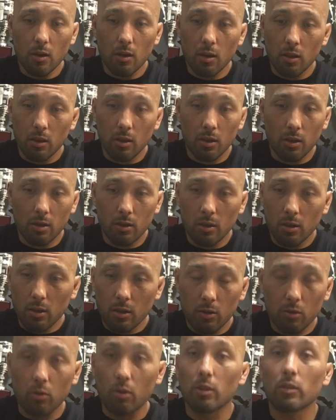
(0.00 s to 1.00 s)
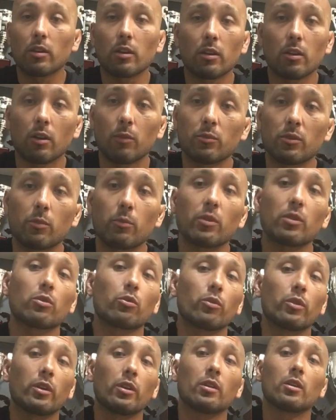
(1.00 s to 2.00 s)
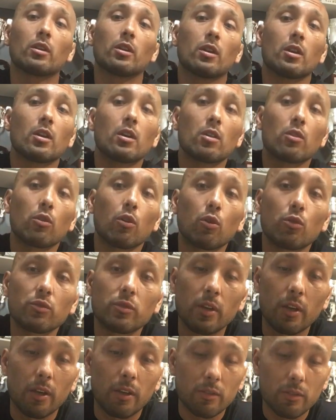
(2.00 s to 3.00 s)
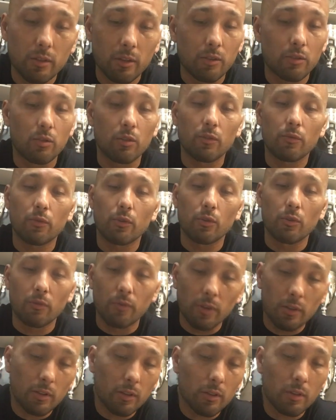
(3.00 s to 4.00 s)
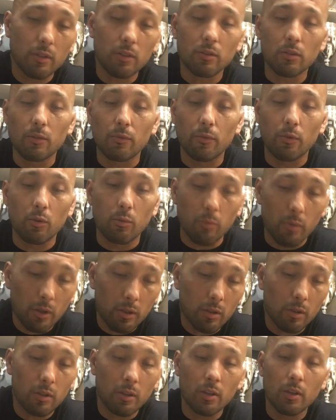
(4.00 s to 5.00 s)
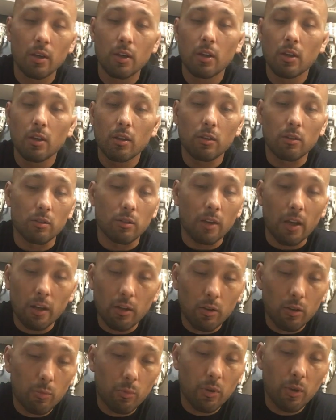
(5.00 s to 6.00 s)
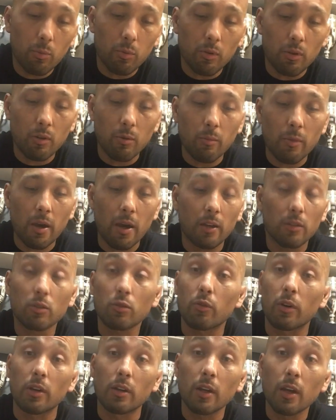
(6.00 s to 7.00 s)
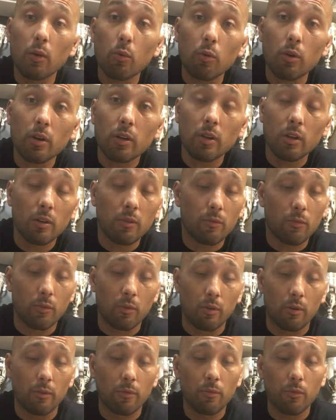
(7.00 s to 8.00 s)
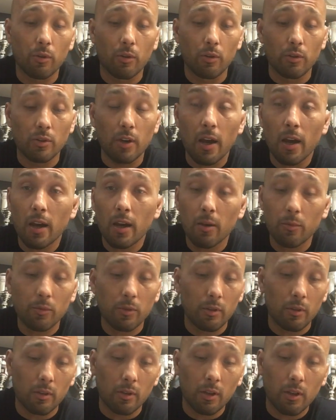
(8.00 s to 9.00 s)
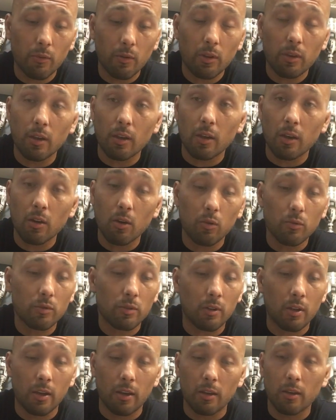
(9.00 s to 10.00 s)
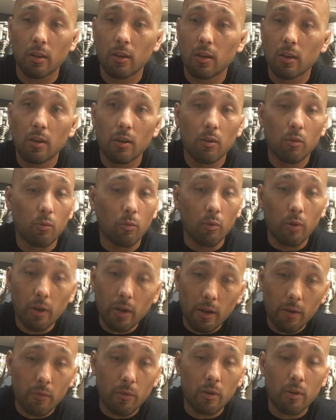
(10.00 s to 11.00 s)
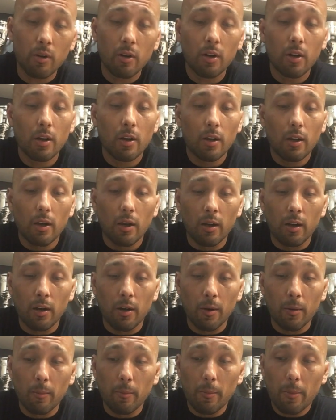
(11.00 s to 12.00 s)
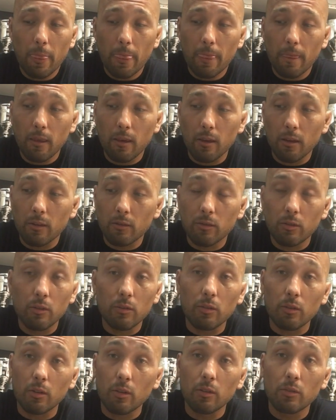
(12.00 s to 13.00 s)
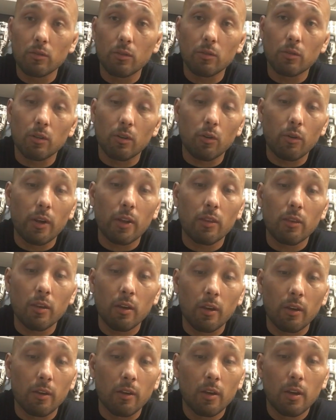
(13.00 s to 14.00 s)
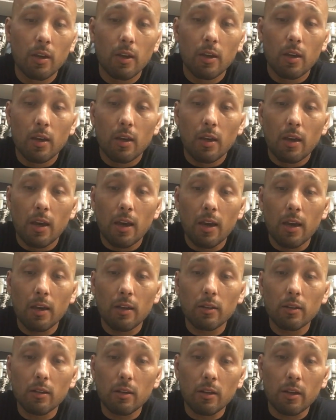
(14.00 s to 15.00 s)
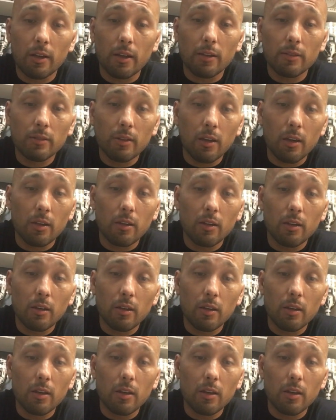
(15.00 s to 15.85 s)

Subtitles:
And then nothing comes in between those days. It's good for you physically. It's good for you mentally. There's a lot of good people on the mat. It's great networking for jobs and everything else, like whatever. It's just a great thing. And like I said,